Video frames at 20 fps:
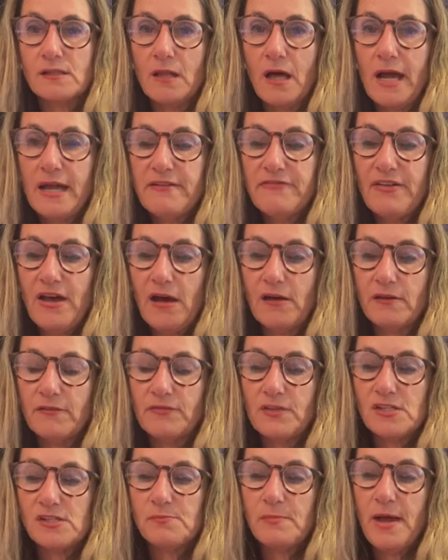life out of
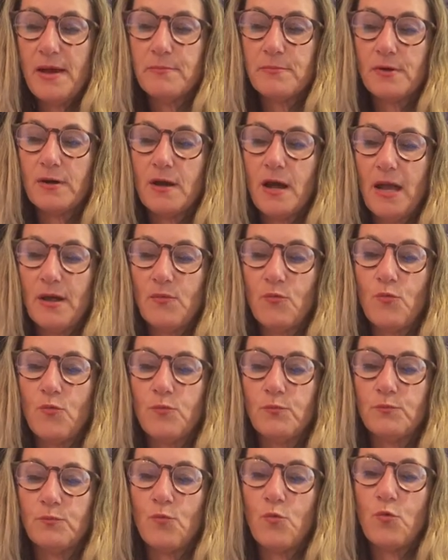this pepper, I
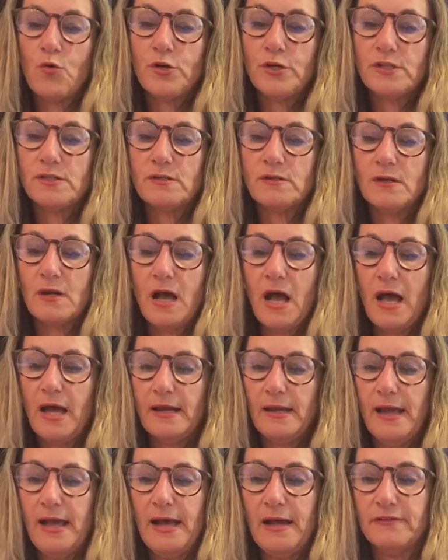would not
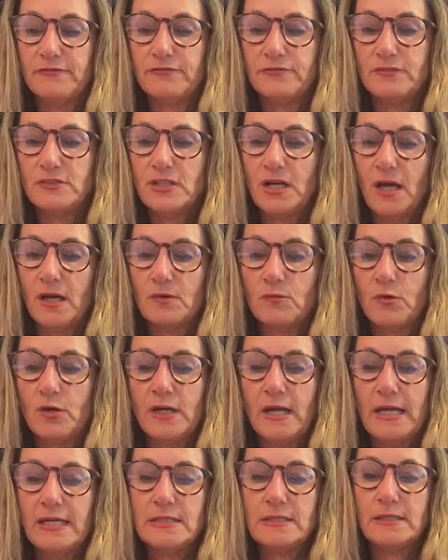have done
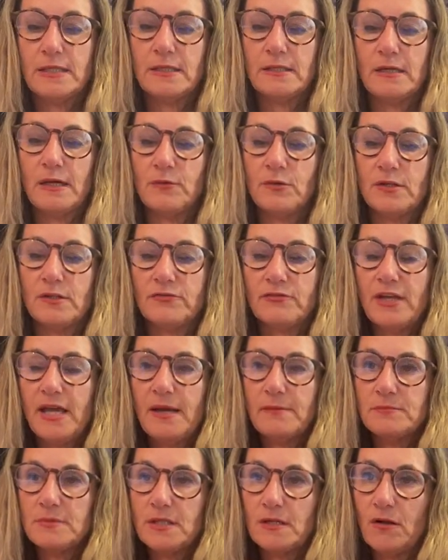what I did. I would have
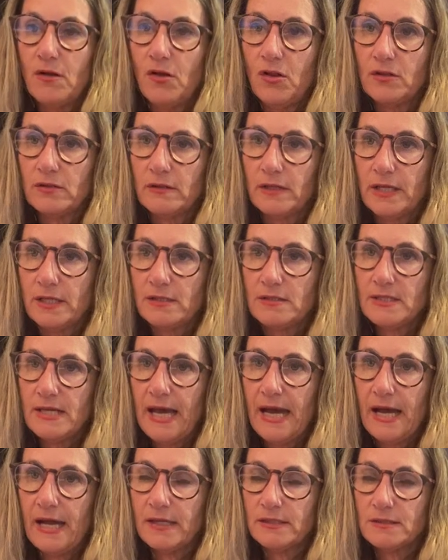kept it all
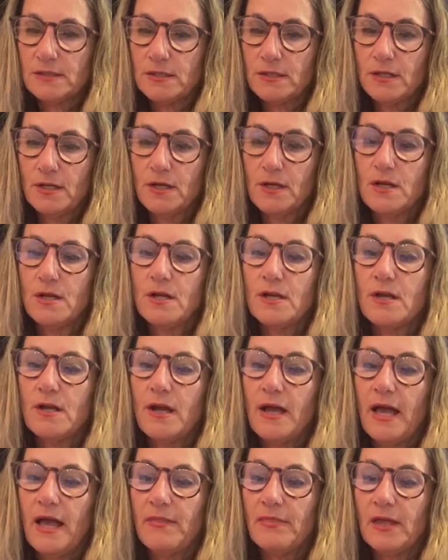intact
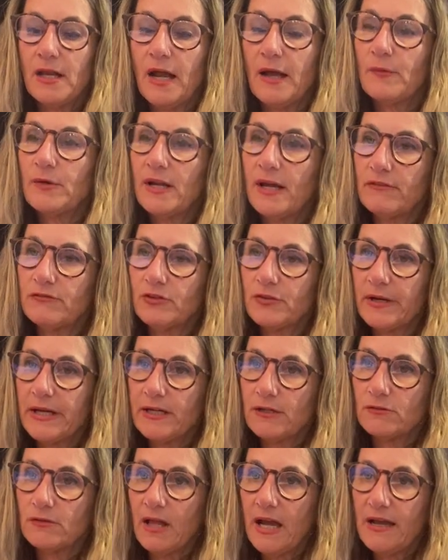and then I would have
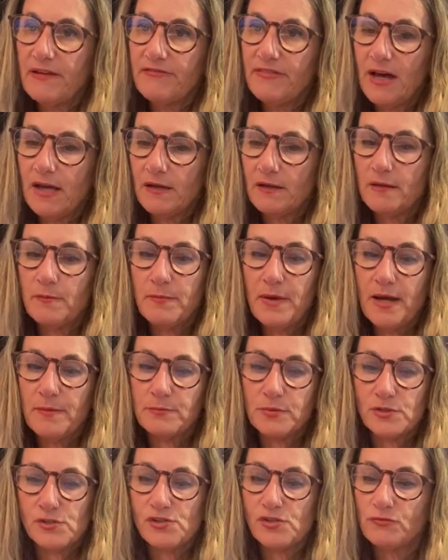greater life out of the
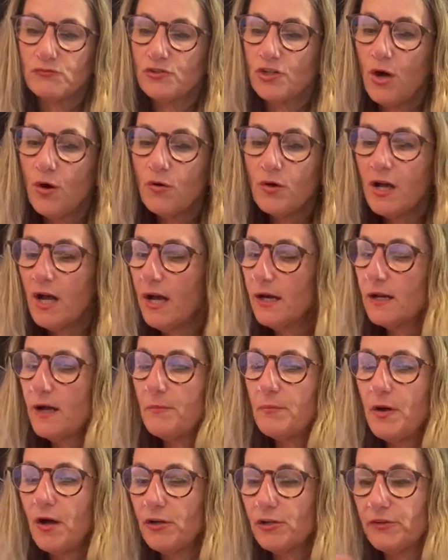pepper. So don't cut
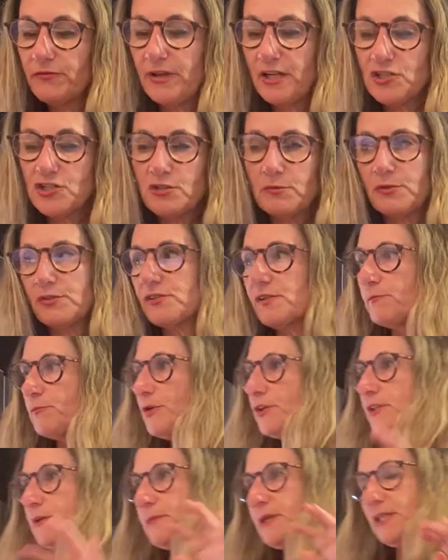up all your vegetables and
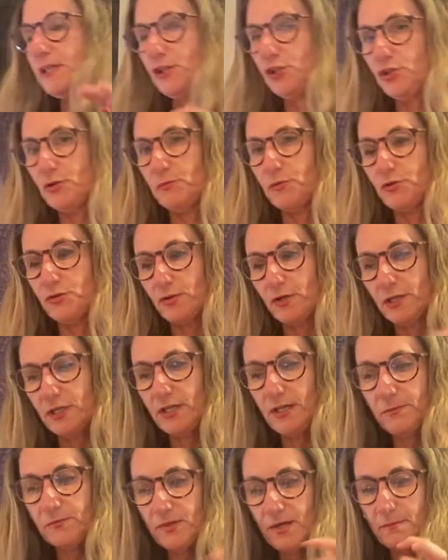put them in the humidor.
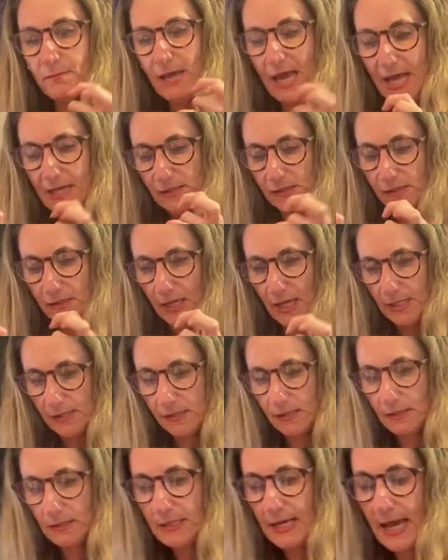Keep them as, as
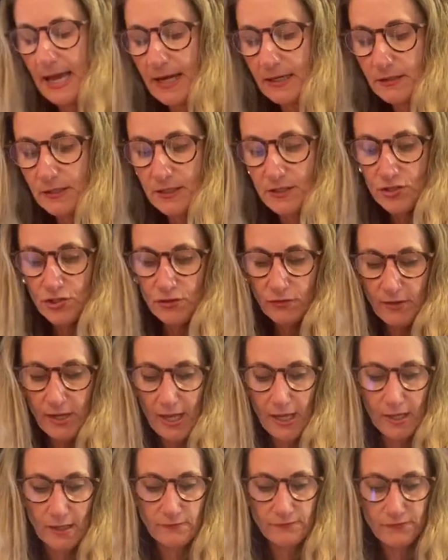intact as you
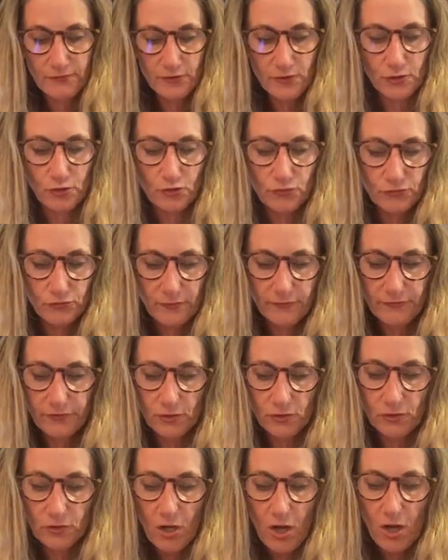can for,
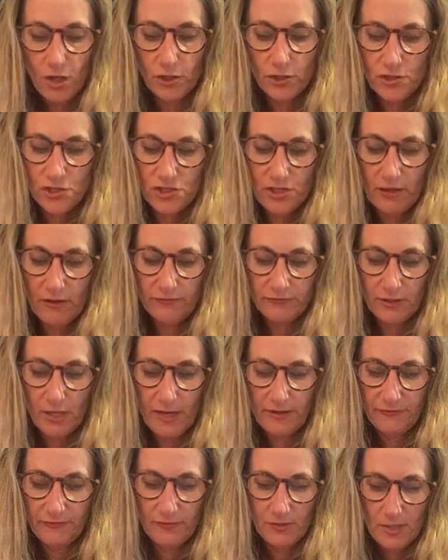for longer shelf
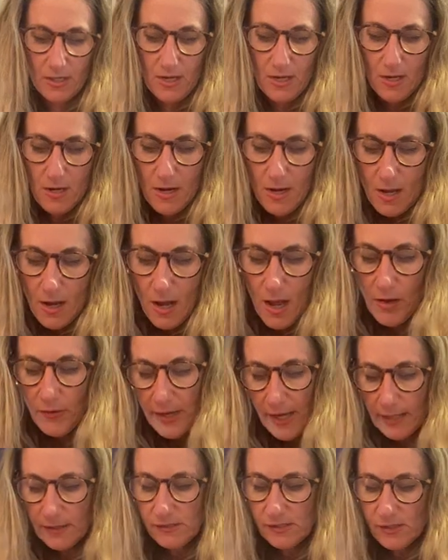life.
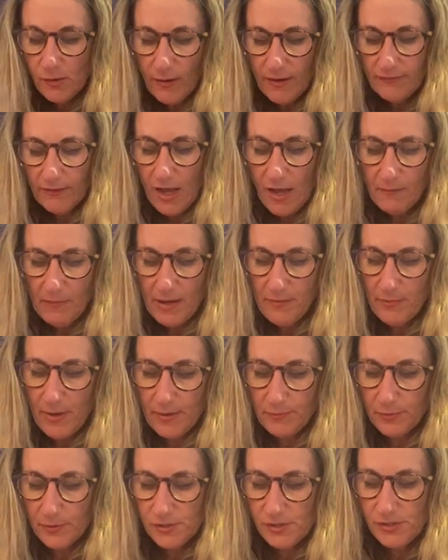Okay, so I've got my
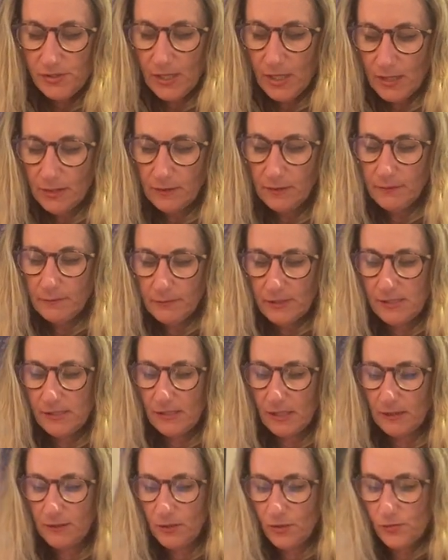peppers done. Let me
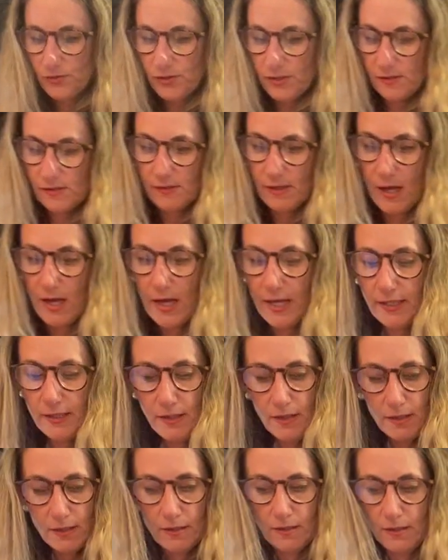set those aside